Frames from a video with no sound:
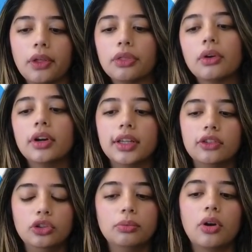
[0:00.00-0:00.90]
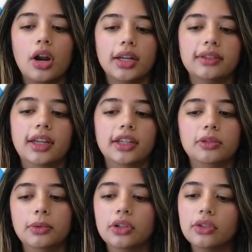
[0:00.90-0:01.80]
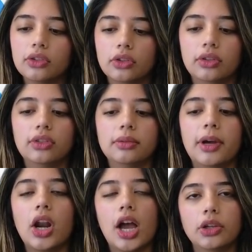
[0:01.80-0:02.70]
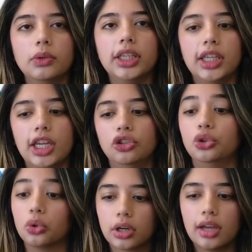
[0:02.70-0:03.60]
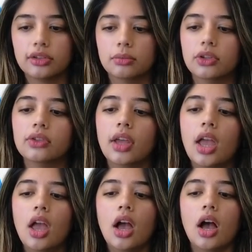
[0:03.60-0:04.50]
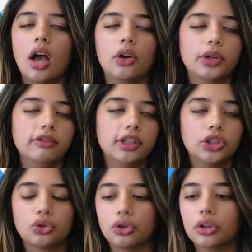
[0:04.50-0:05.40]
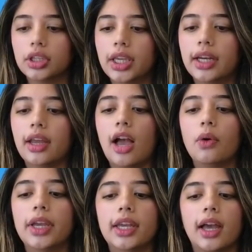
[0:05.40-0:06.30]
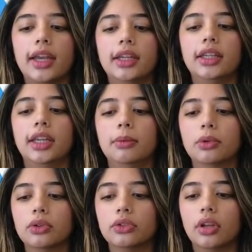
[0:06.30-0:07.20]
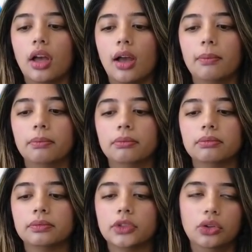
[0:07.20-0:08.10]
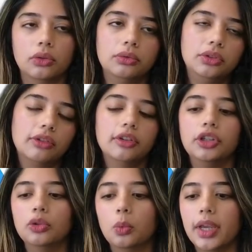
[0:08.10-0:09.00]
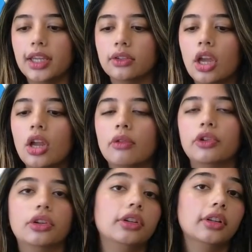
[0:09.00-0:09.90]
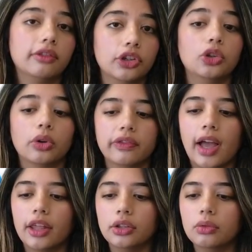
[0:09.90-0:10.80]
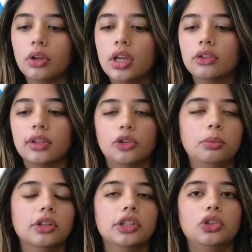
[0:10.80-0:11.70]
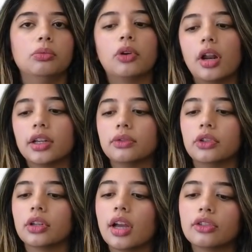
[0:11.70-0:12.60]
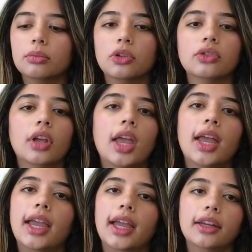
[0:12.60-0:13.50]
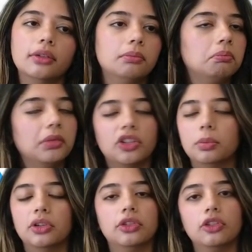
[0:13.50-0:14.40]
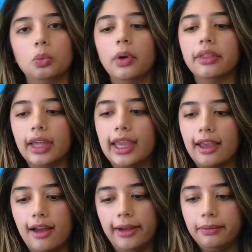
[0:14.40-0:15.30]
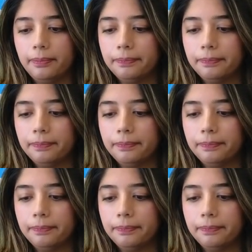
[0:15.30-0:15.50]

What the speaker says: Third is new products and experiences. So this is about how you engage your customers, or even internally, and how AI enables, different new ways for you to deliver your value. So that's building new products for your customers and experiences with AI.